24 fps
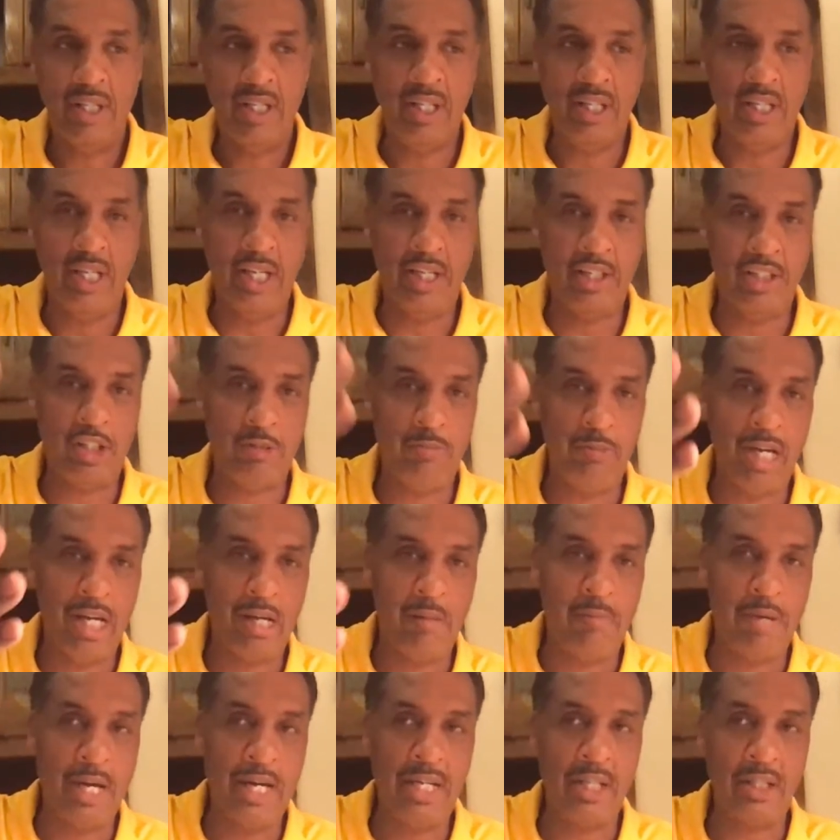Let us
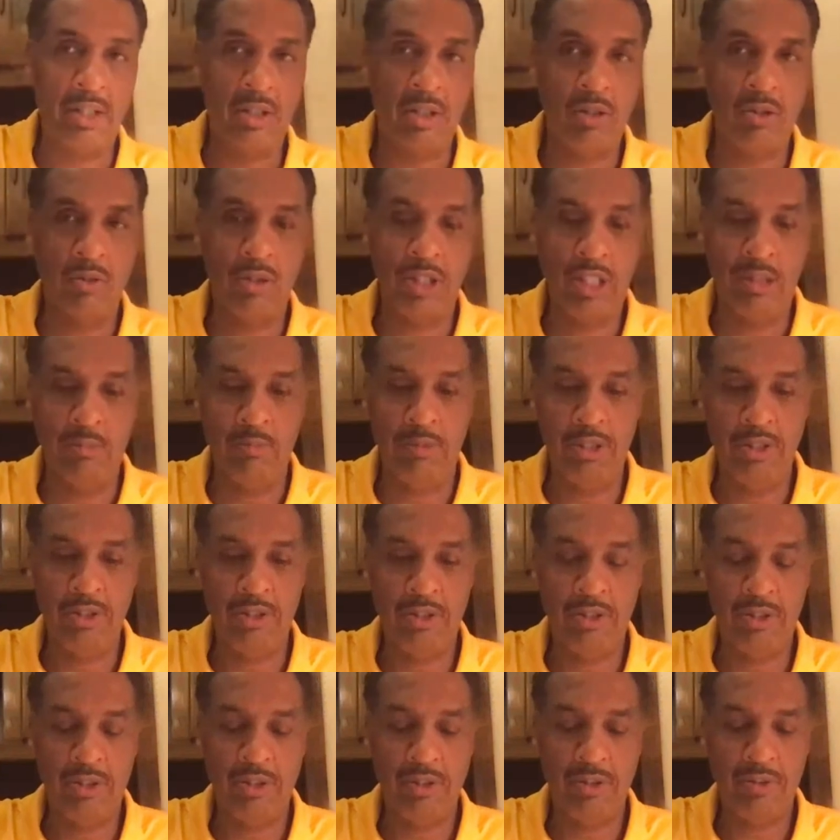make man our own image.